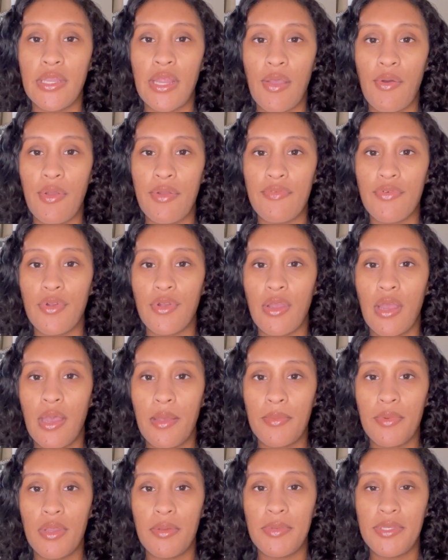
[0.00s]
However,
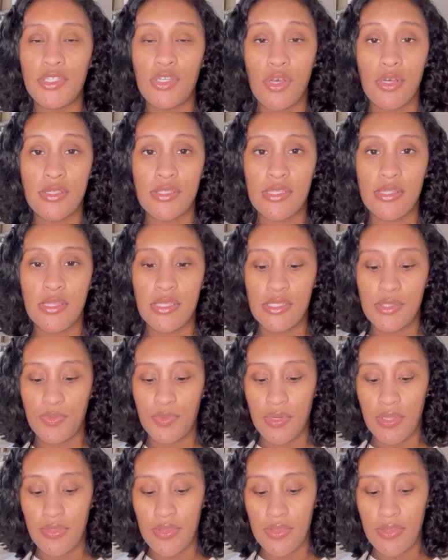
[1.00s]
I'm going to be tossing this one.